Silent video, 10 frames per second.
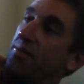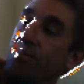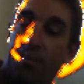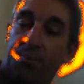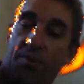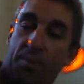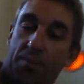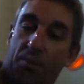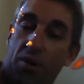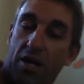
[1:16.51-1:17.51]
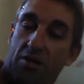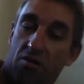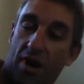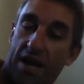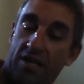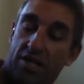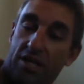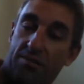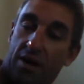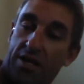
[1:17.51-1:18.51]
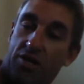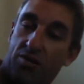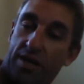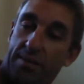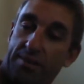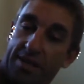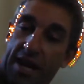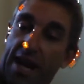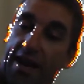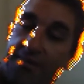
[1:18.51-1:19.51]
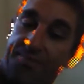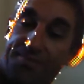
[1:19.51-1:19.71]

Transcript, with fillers: People have been pretty crazy in my dream today.